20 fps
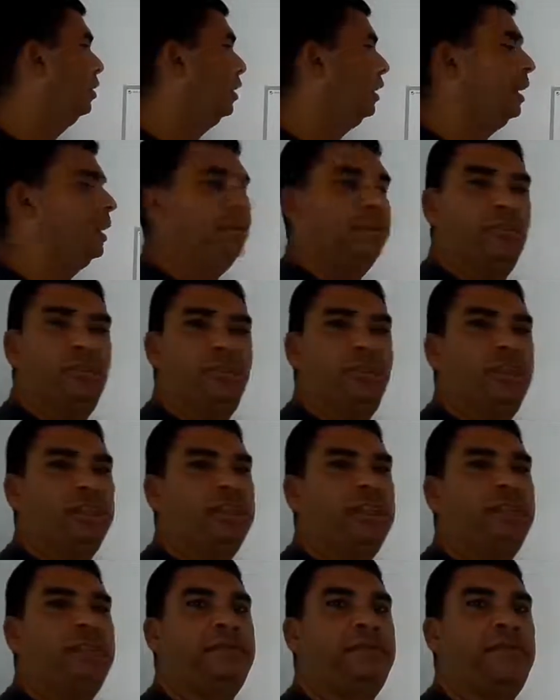and all of
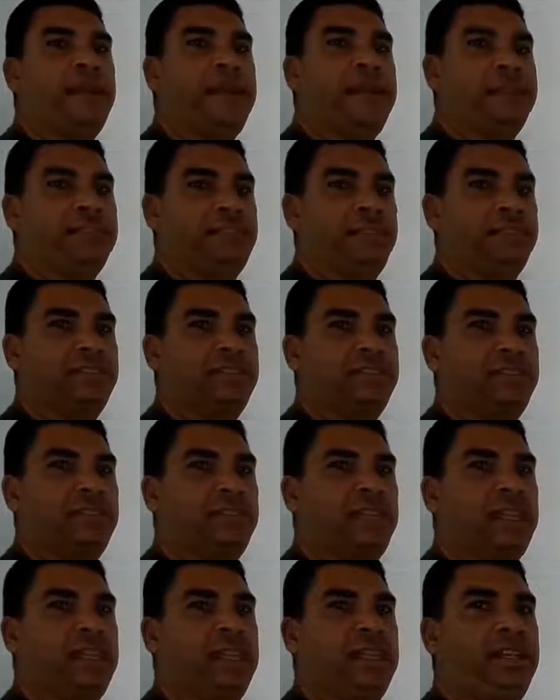these facets,
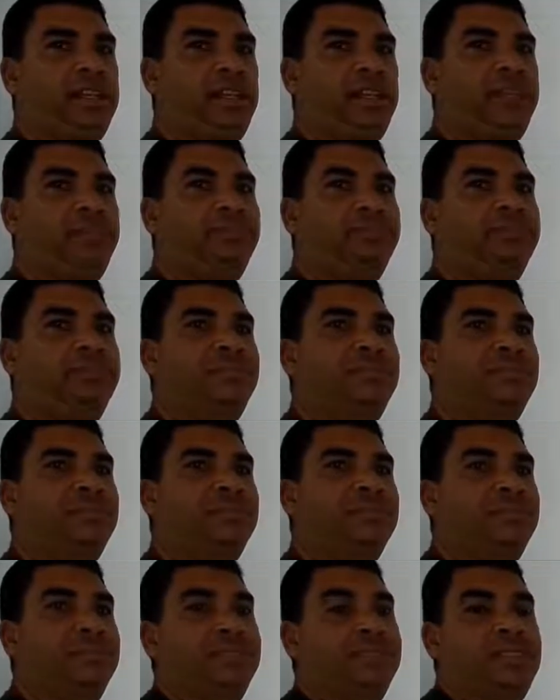and
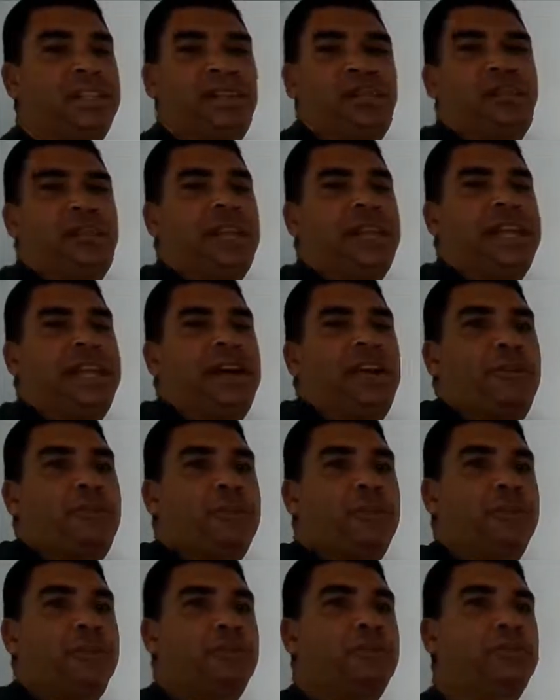they don't really help
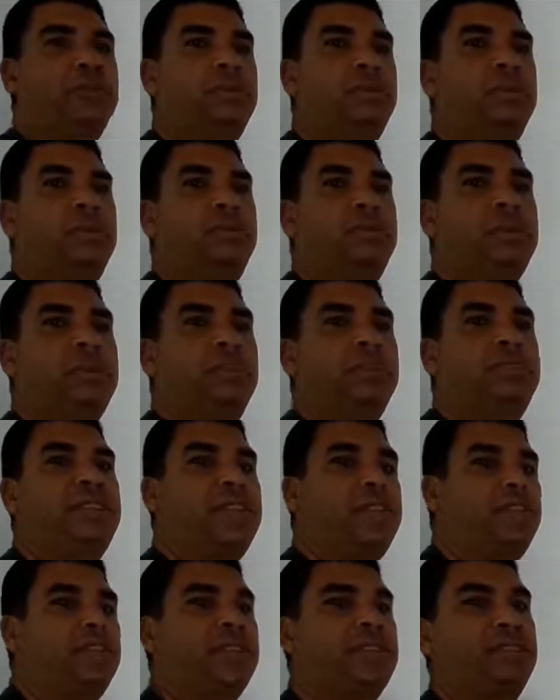you because they
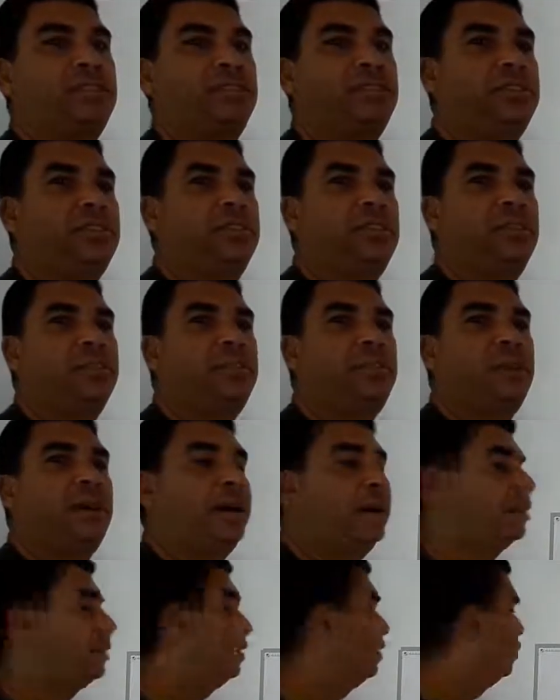don't get to see their part.